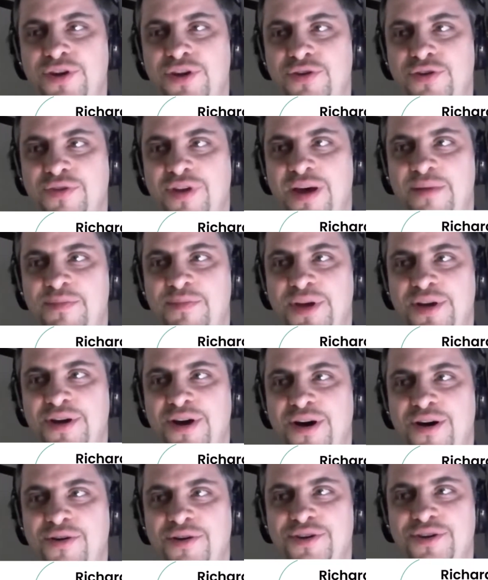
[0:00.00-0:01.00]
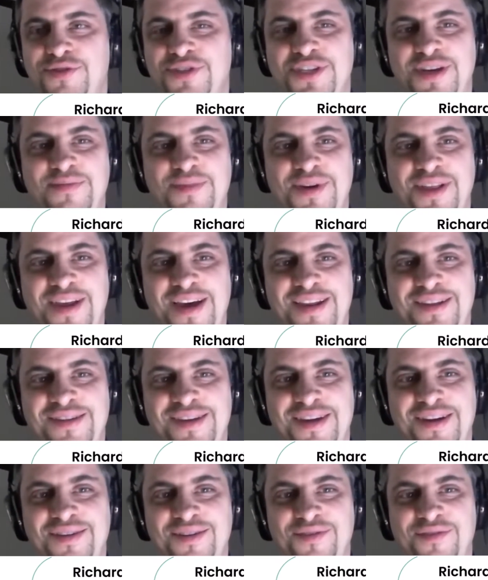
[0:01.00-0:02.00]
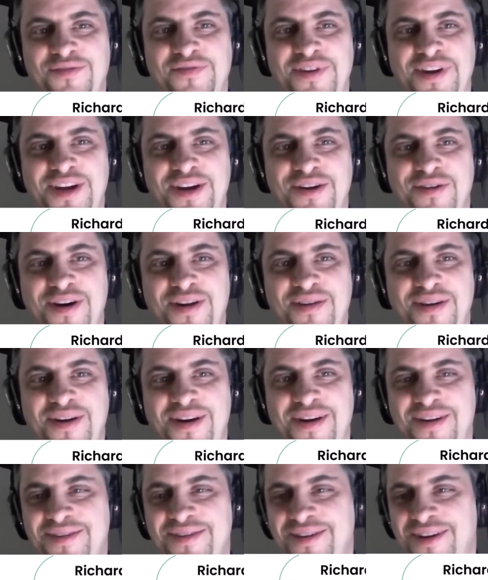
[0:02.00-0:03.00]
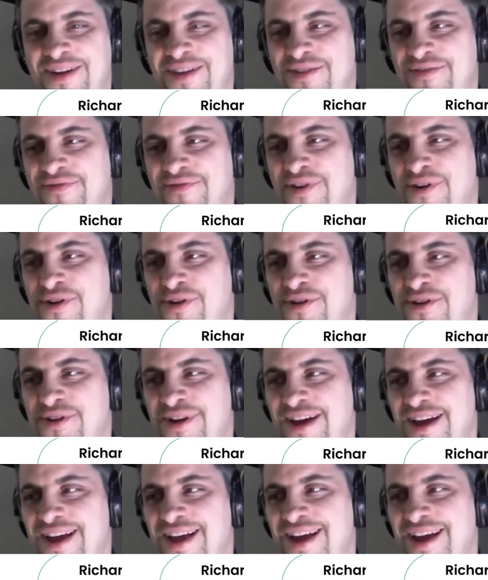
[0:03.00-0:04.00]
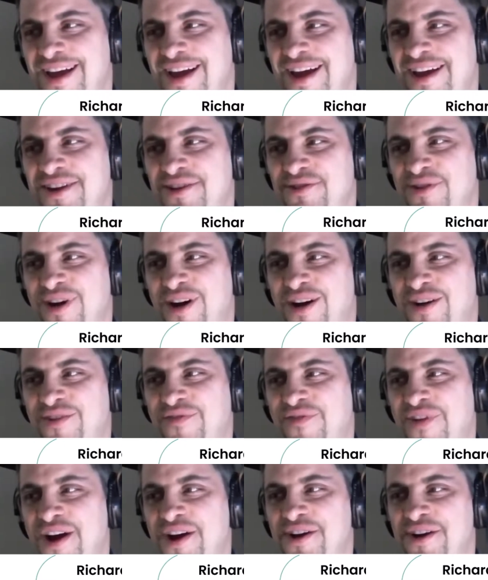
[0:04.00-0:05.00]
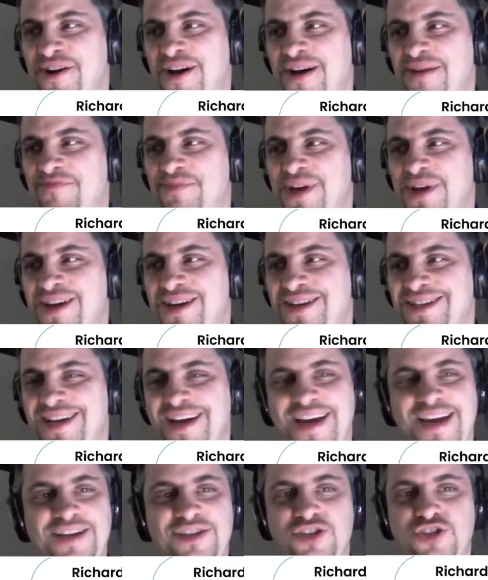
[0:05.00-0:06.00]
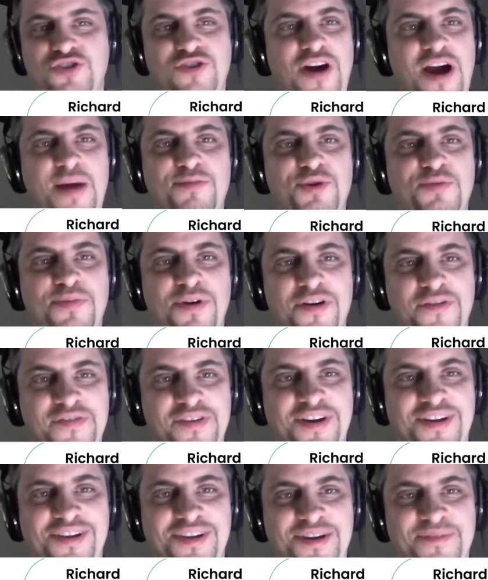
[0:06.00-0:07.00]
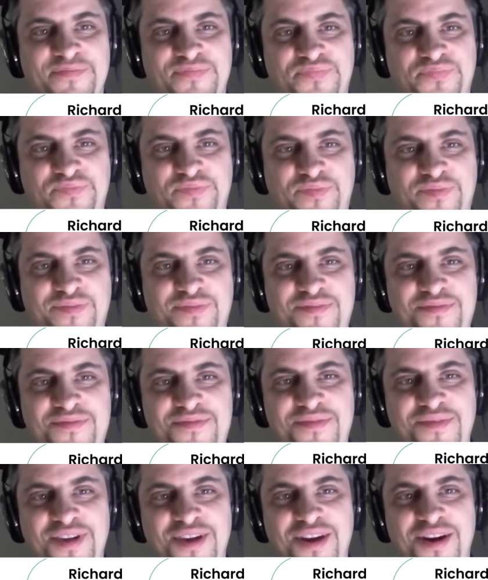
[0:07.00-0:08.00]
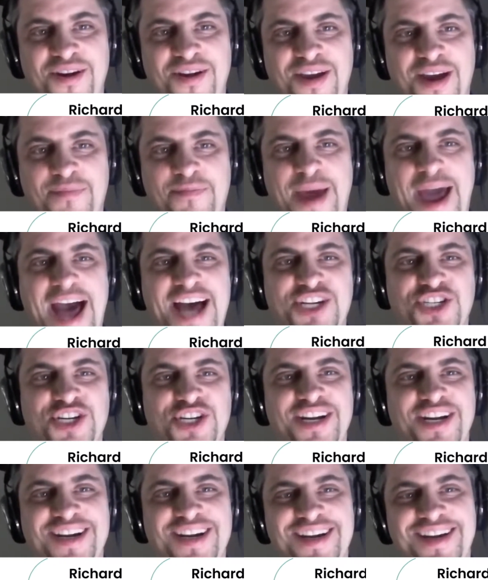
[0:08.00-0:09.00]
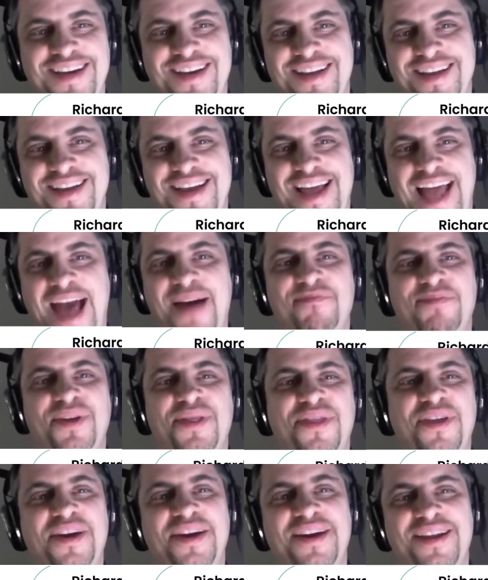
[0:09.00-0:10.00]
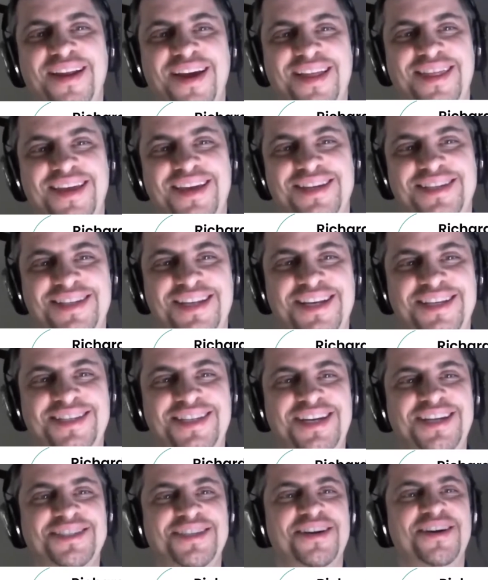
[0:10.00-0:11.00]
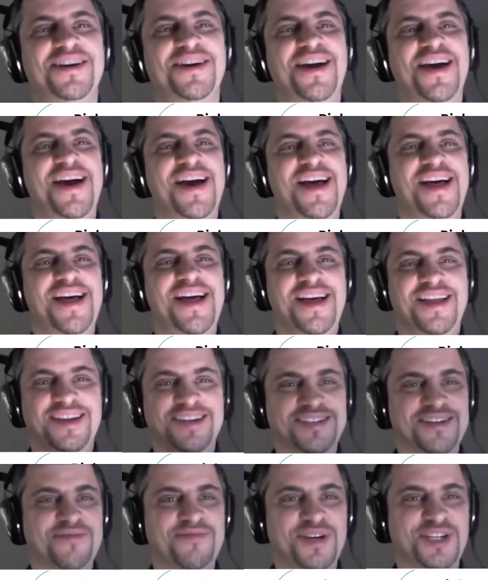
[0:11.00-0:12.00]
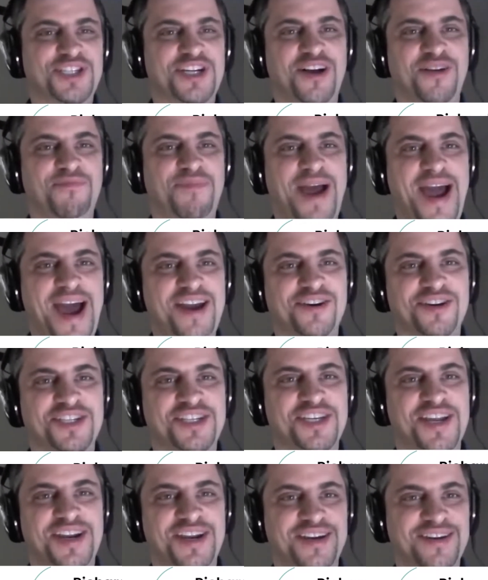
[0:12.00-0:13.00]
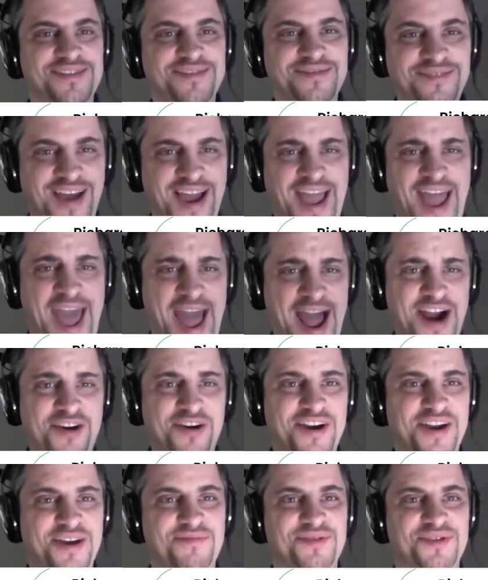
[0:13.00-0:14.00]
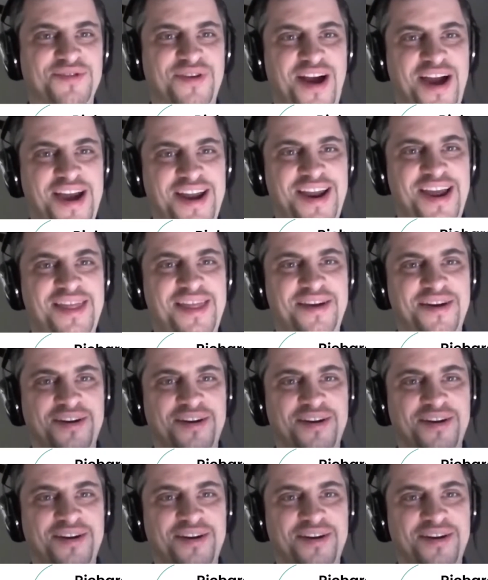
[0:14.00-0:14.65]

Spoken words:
let me know and you sent me that little video on the phone, and you were all fired up because like it described you perfectly, like passion, empathy, like these are Michelle Patterson like acronyms, right? And they're